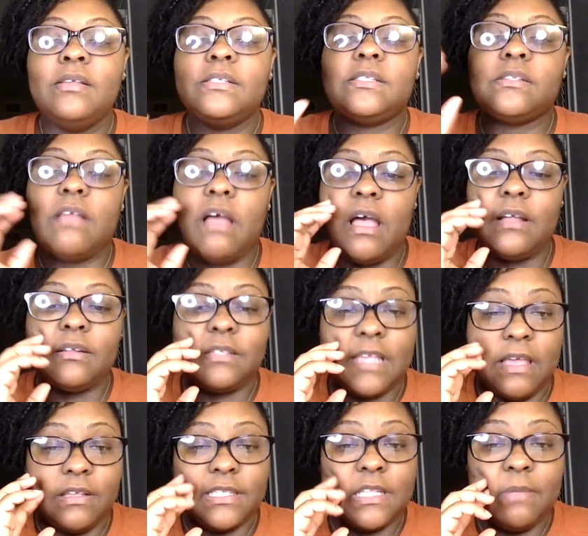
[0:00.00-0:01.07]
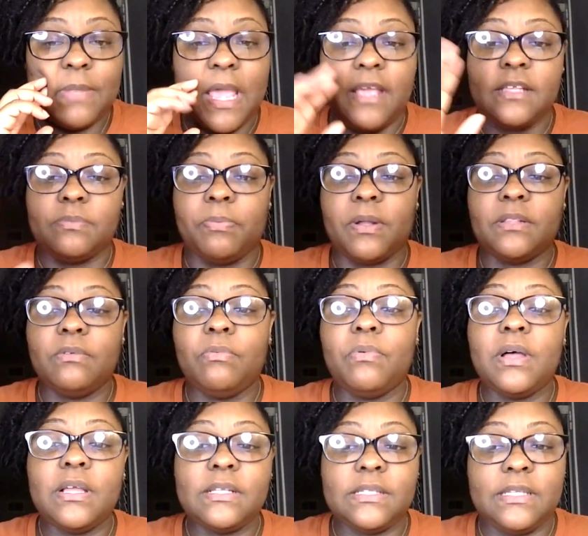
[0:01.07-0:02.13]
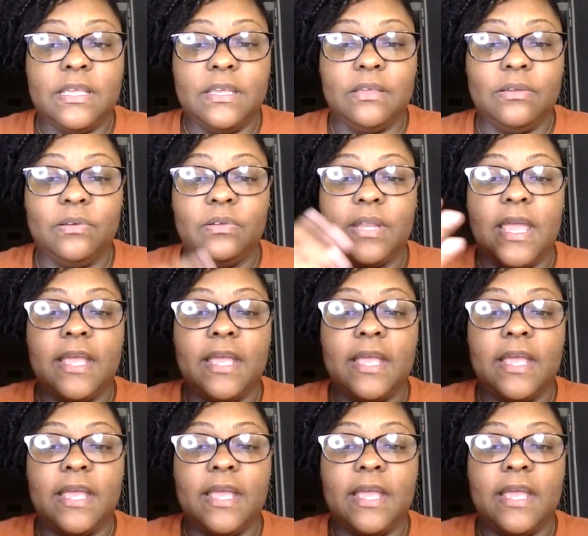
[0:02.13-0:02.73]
Skunk tells them that his brother was killed